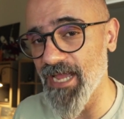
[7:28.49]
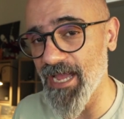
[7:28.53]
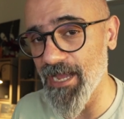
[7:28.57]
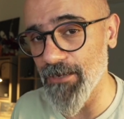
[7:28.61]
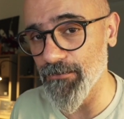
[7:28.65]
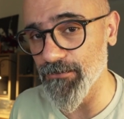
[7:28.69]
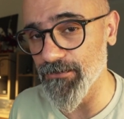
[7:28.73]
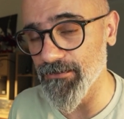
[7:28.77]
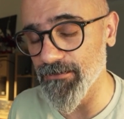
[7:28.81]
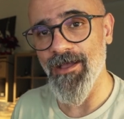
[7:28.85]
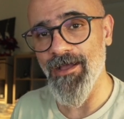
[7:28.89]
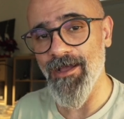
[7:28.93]

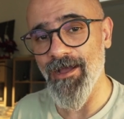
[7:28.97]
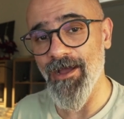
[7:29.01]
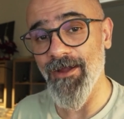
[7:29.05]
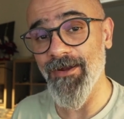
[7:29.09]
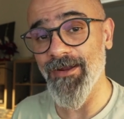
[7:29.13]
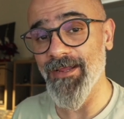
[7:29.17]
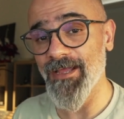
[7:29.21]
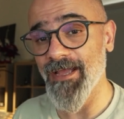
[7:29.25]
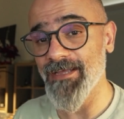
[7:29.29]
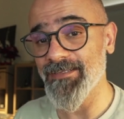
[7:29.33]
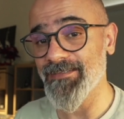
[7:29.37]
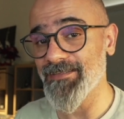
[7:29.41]
out.
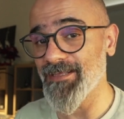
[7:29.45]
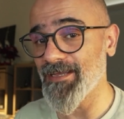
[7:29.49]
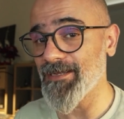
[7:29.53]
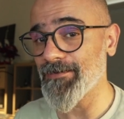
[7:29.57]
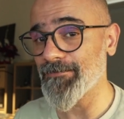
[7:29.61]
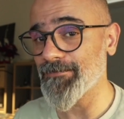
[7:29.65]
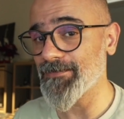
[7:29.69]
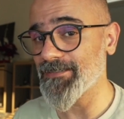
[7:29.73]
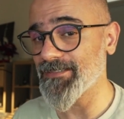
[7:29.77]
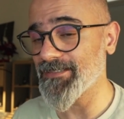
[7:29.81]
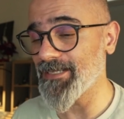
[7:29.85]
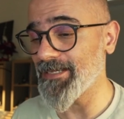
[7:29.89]
Alright guys, that
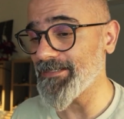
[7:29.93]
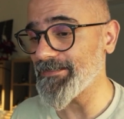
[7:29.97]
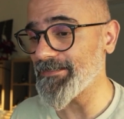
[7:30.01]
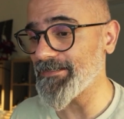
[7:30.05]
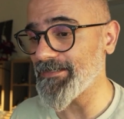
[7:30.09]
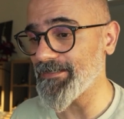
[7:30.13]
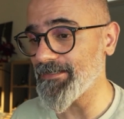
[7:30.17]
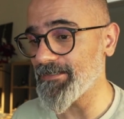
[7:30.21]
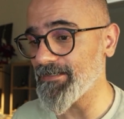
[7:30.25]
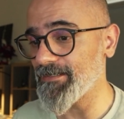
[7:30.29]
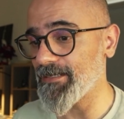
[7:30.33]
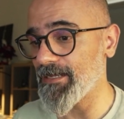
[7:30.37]
was
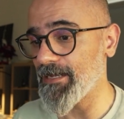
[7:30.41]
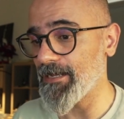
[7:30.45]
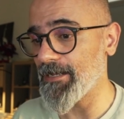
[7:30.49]
it.